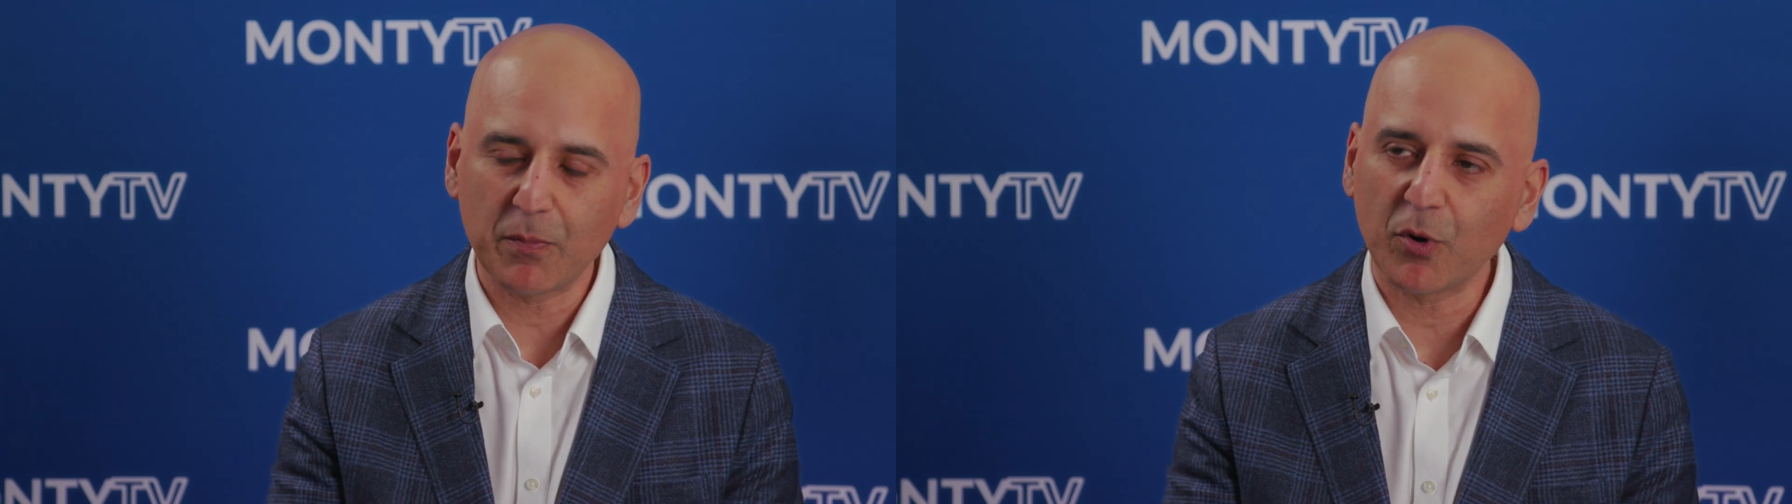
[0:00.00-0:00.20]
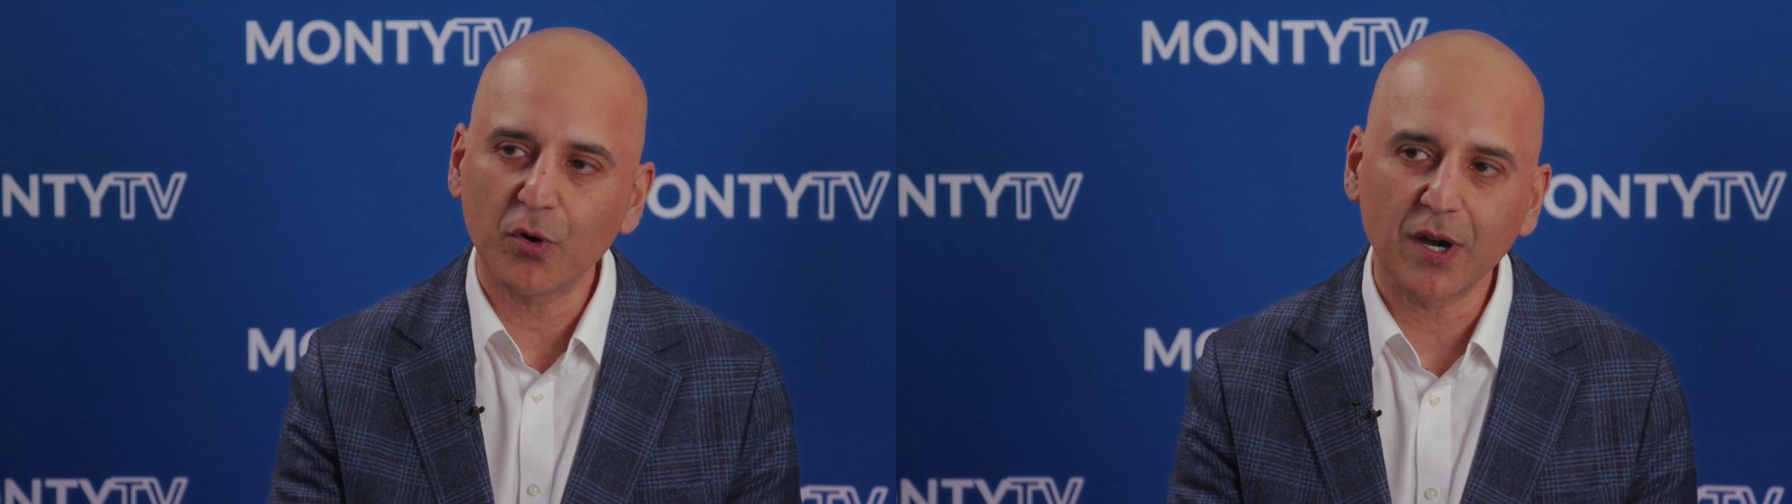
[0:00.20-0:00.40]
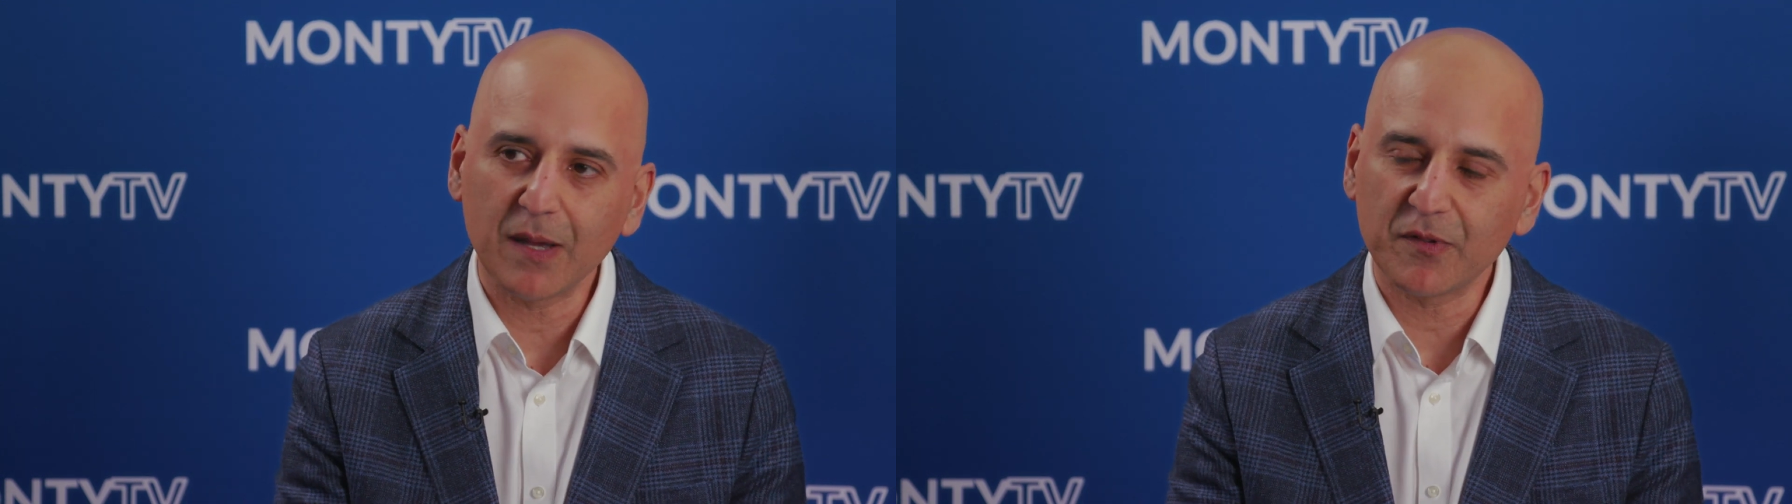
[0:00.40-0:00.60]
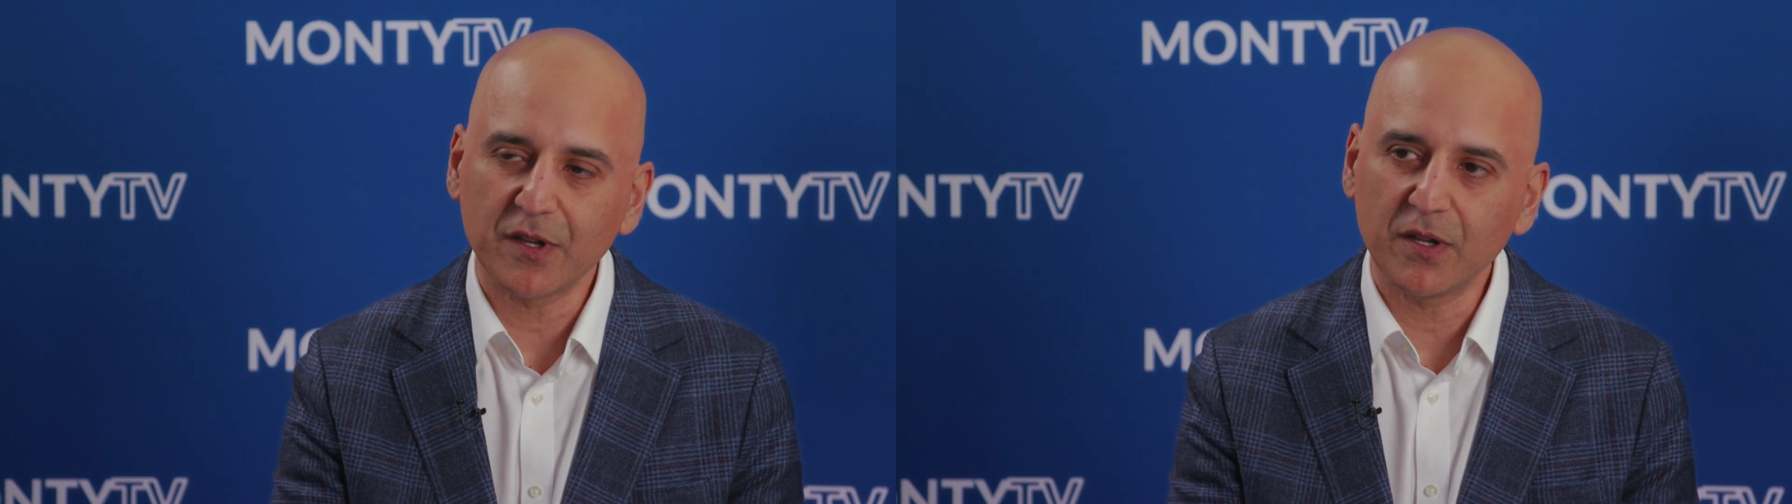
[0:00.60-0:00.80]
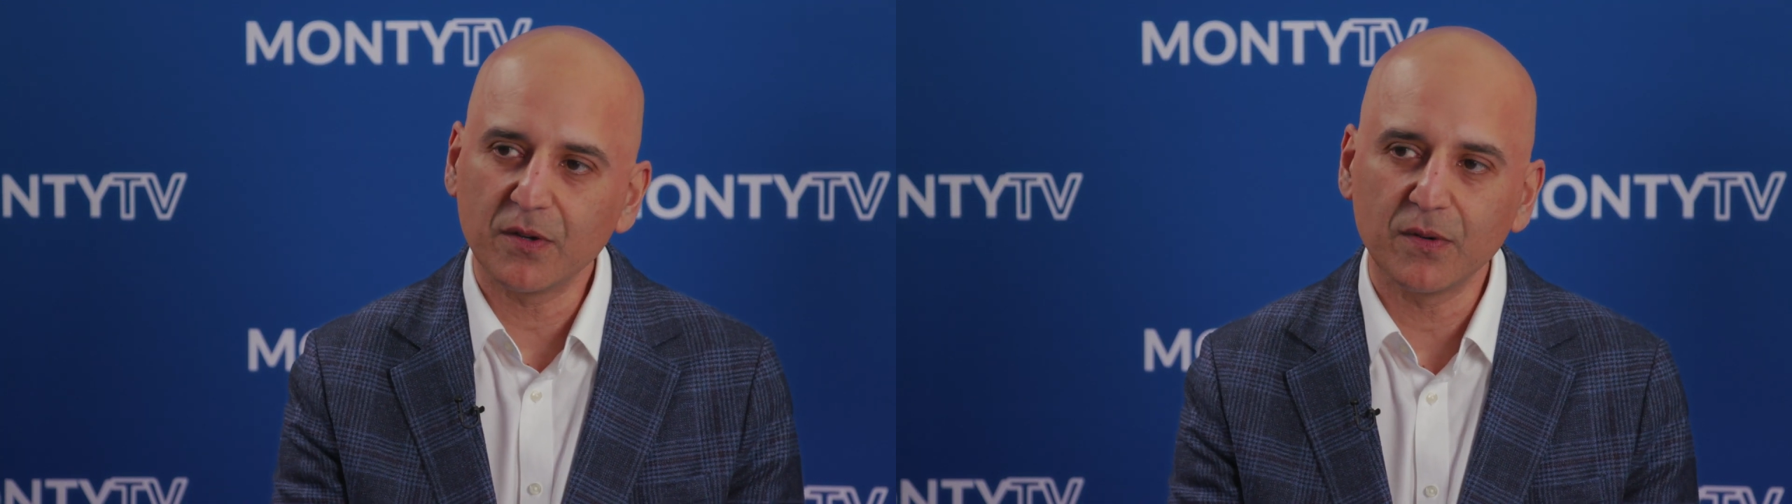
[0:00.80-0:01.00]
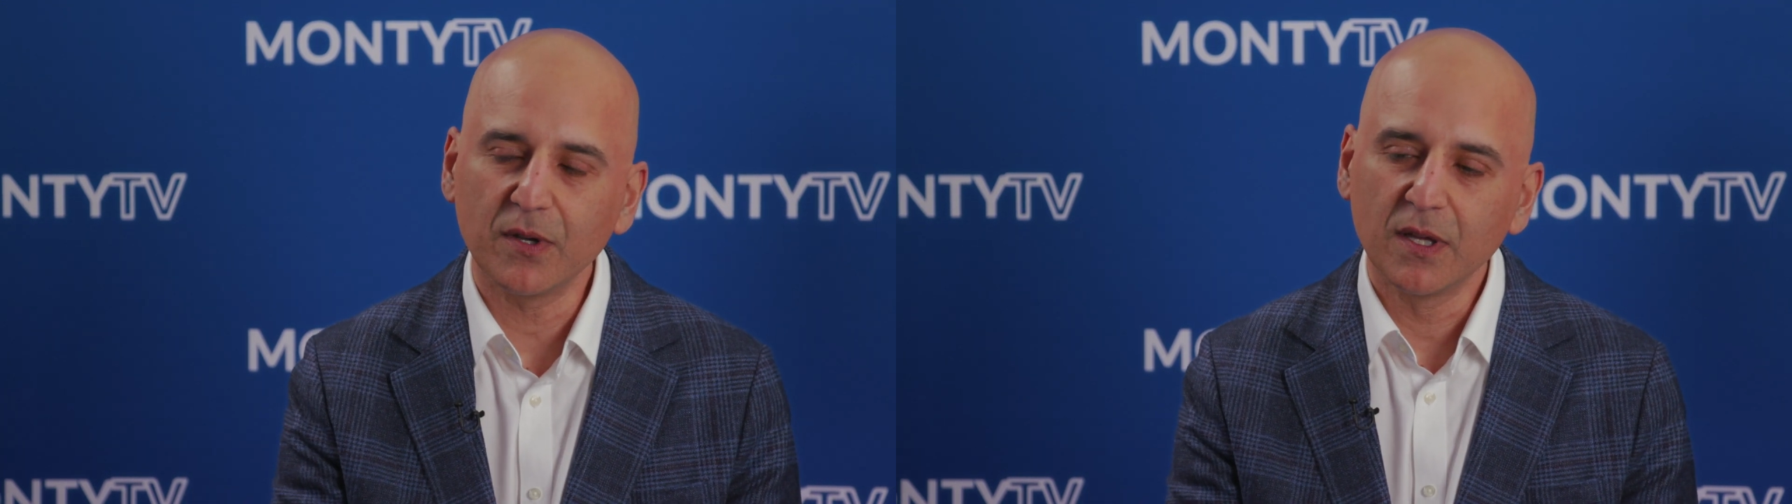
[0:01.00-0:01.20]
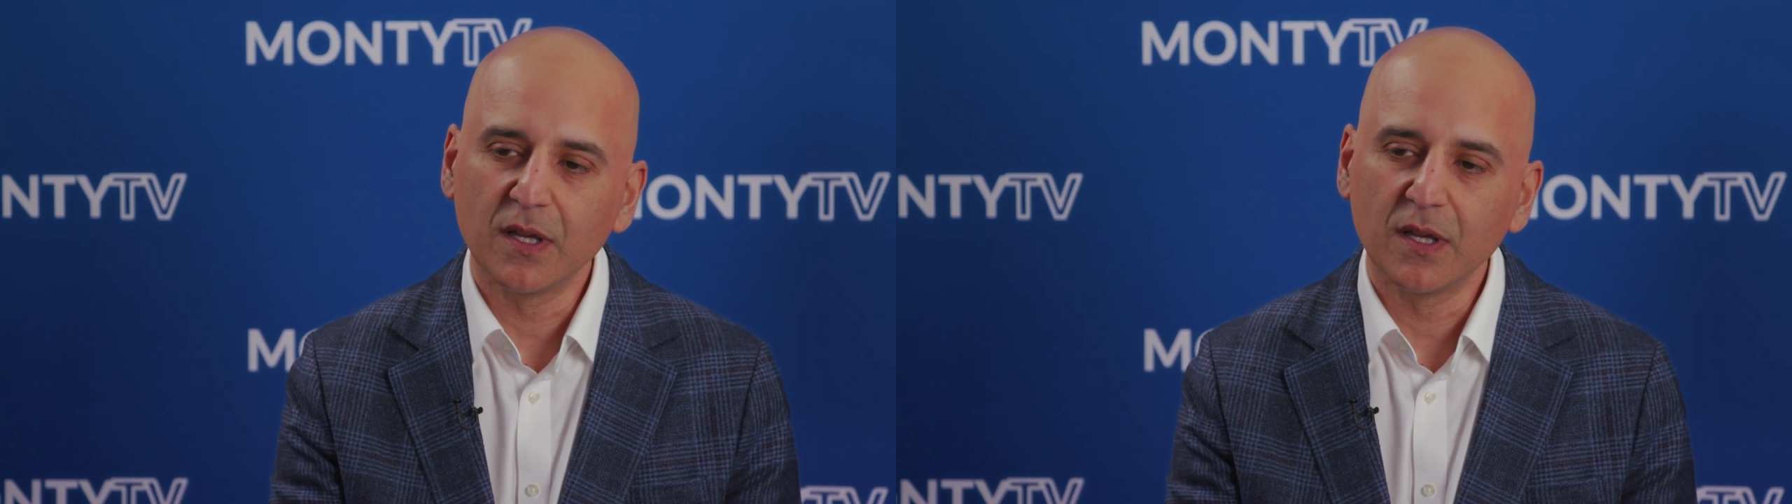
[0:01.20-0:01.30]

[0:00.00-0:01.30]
programs that you